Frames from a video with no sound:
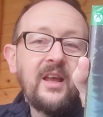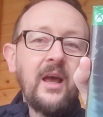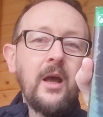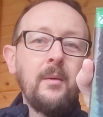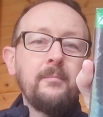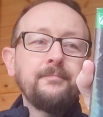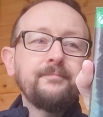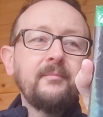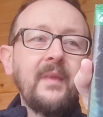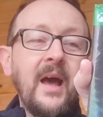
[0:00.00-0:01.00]
And
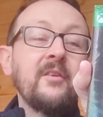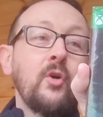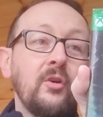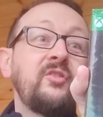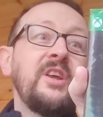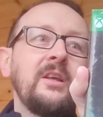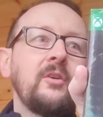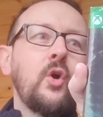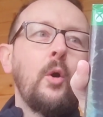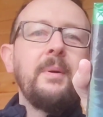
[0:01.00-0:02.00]
I've got a sealed
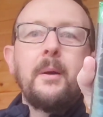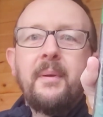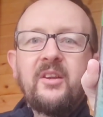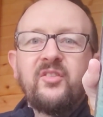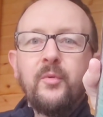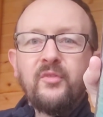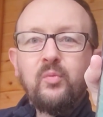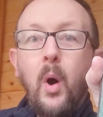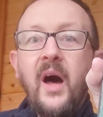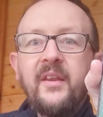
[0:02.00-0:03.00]
copy of Blasphemous
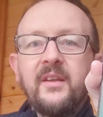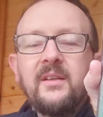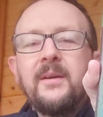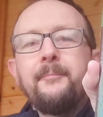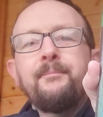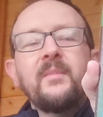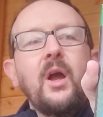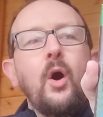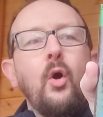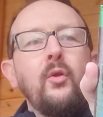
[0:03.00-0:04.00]
1
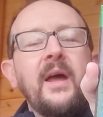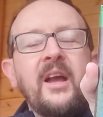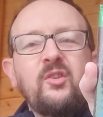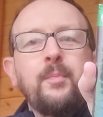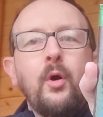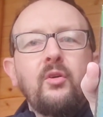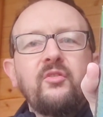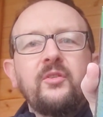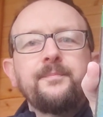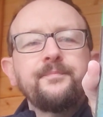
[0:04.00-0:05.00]
on Xbox.